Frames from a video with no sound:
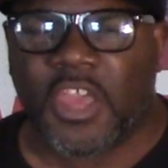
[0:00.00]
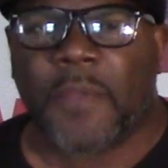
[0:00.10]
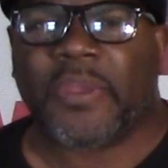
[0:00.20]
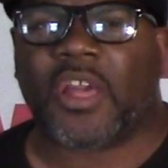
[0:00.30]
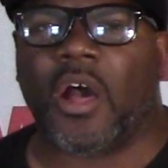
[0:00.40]

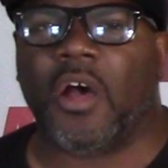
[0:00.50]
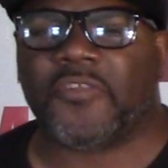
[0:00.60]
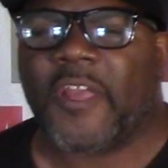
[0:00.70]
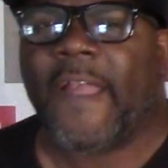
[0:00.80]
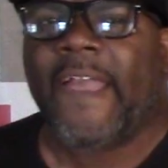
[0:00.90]

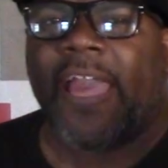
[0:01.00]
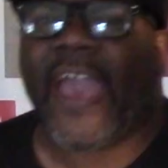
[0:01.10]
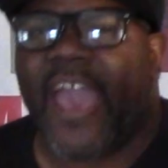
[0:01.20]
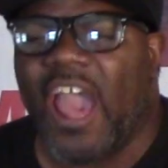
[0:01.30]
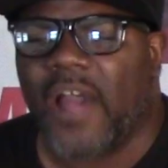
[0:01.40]
Because
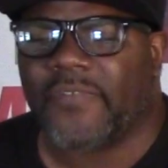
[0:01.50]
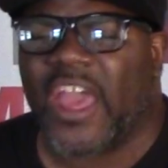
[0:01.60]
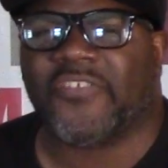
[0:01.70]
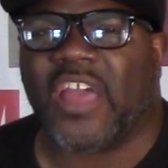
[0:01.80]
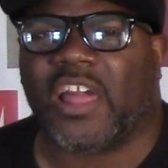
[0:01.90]
have,
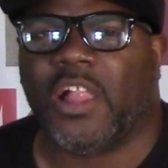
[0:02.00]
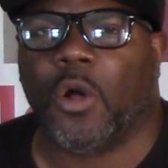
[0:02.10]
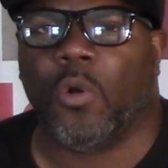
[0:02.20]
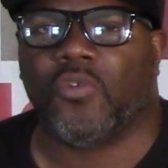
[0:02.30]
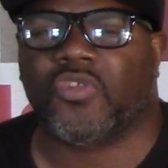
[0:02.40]
as I
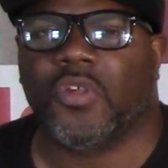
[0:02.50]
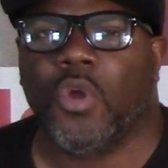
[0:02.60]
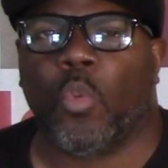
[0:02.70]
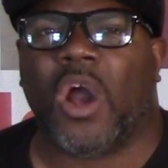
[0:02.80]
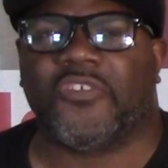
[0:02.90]
close,
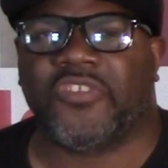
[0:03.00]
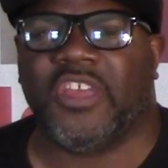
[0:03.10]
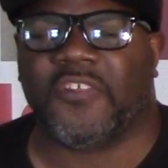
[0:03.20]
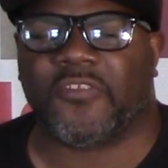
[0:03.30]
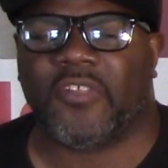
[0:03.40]
watch
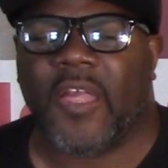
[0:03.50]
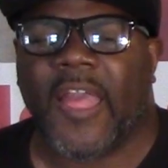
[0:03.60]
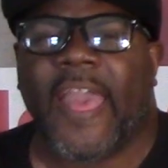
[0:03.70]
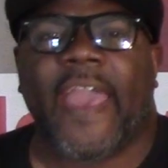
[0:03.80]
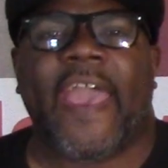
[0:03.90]
this,
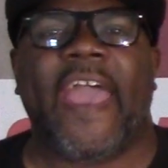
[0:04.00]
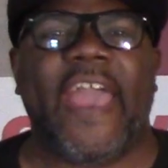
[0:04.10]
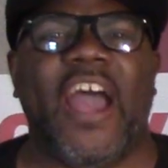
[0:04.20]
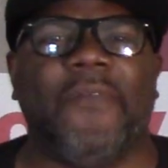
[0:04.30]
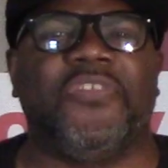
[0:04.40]

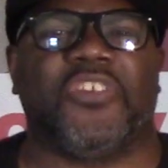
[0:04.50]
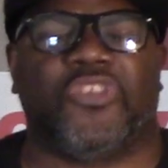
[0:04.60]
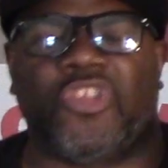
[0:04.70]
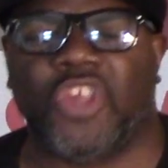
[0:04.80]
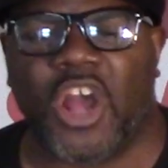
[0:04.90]
have the
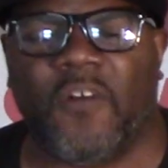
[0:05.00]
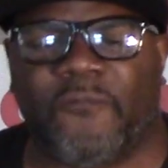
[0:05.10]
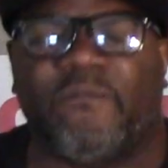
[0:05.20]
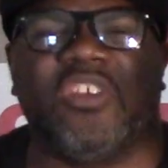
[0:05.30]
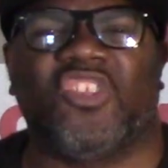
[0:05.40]

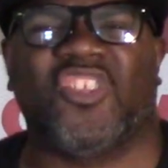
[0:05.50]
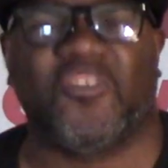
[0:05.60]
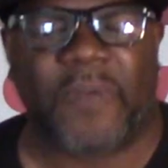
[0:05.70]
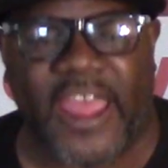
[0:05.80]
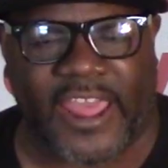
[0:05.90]

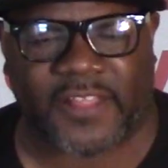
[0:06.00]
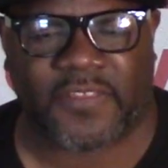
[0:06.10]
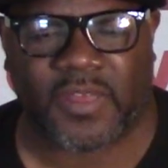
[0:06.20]
self-respect